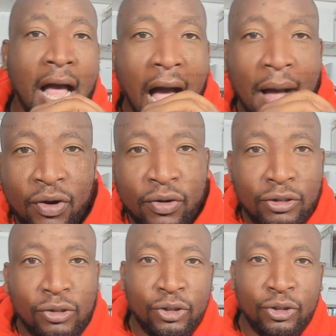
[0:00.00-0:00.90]
I'm
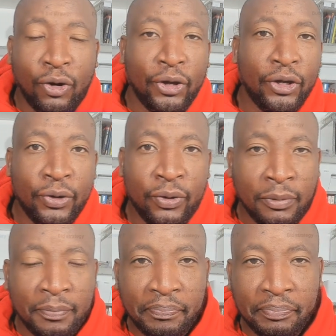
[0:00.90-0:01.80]
going to show
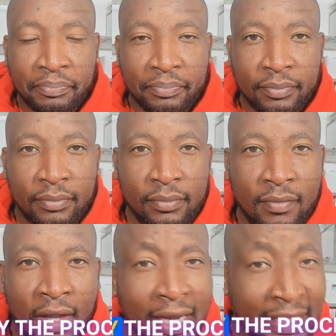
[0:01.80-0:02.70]
you
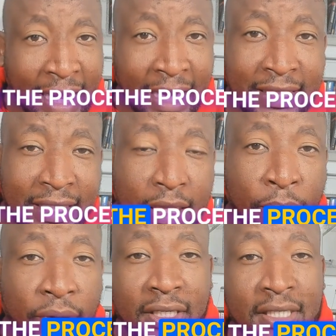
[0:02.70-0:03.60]
exactly the
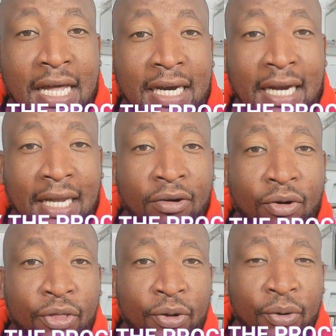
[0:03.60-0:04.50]
process that I
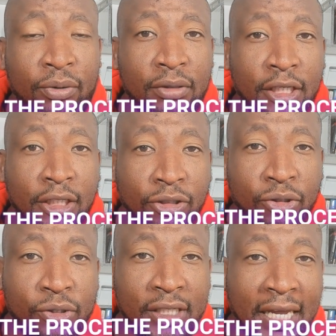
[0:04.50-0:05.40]
go through in
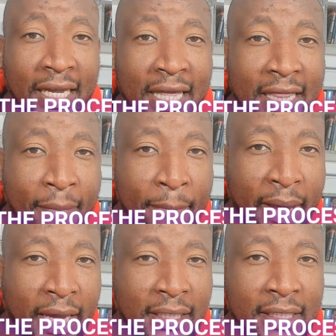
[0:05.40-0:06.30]
choosing the
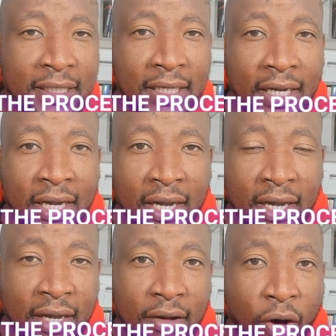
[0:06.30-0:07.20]
best
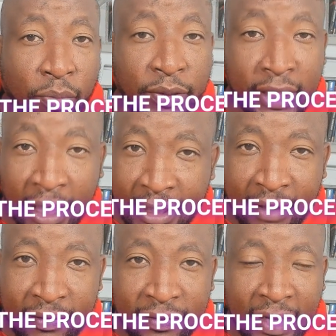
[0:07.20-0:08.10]

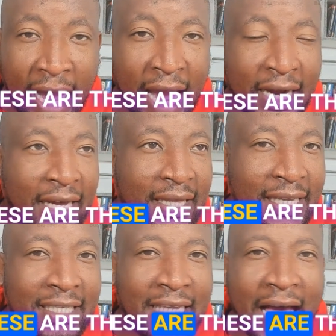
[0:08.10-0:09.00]
objectives. And
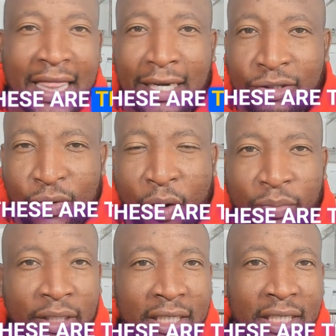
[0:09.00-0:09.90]
these are the two
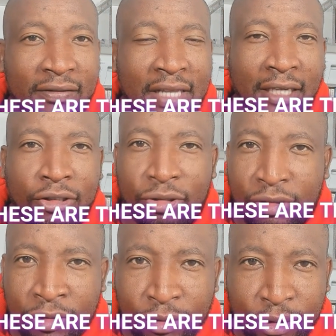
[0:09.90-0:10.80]
objectives that
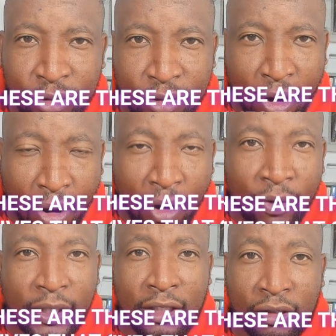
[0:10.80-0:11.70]
you should
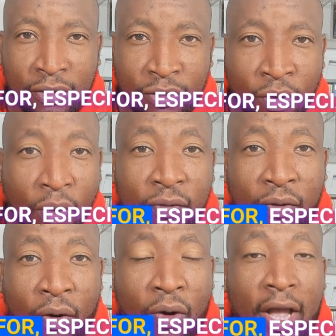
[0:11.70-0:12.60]
always go
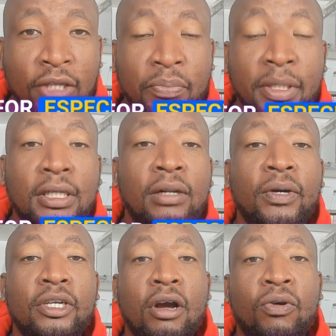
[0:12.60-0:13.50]
for, especially
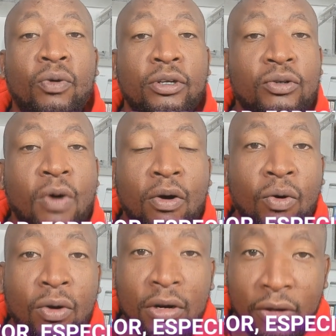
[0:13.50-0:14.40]
when you're going to a
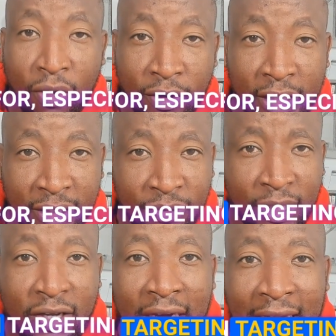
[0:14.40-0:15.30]
cold audience,
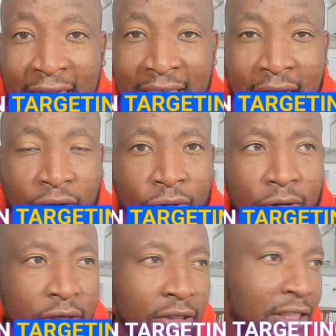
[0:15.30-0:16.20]
when you're targeting a
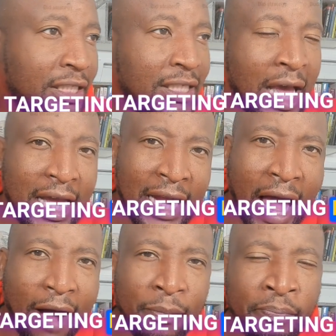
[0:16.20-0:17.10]
cold audience.
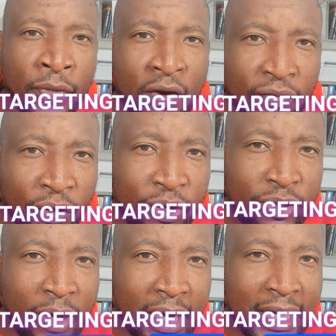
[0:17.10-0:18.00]
Now, for you
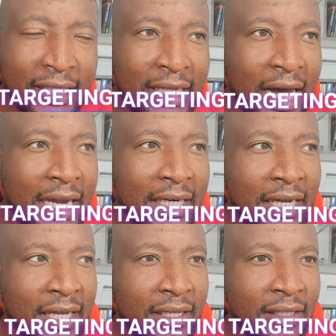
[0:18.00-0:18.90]
to understand
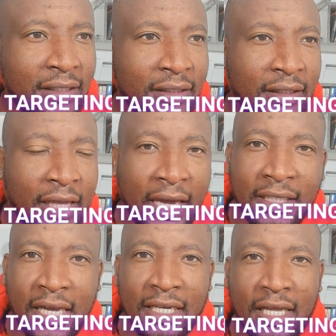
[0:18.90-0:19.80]

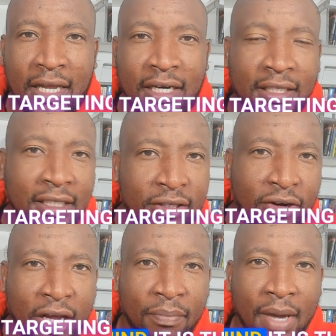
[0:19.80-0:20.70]
this and the
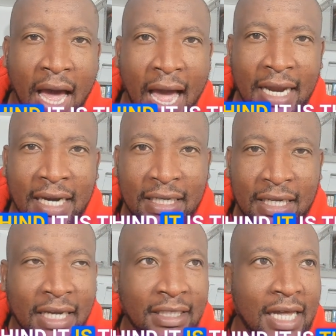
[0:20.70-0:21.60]
reasoning behind it
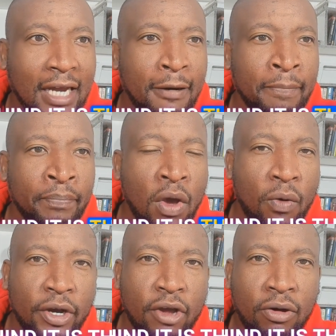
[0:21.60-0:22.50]
is that
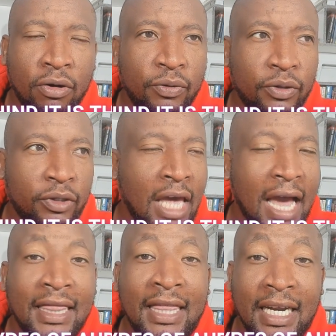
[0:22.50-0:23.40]
there
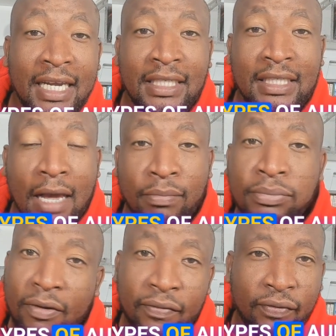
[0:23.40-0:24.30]
are three
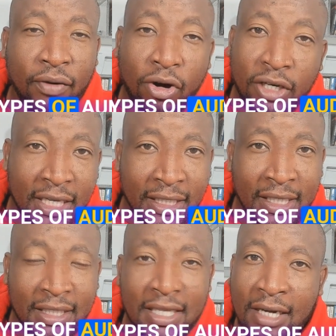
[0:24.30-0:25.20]
types of
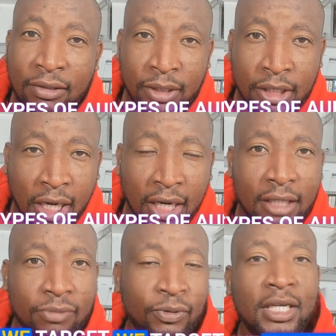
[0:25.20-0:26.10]
audiences that we
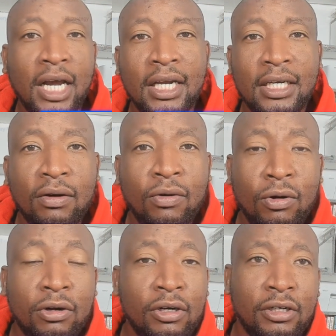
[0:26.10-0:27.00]
target. We target a
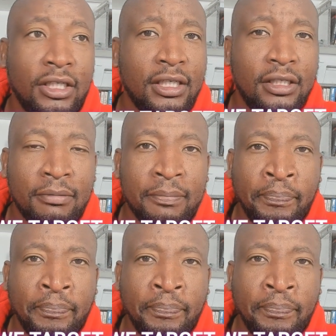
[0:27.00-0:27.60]
cold audience.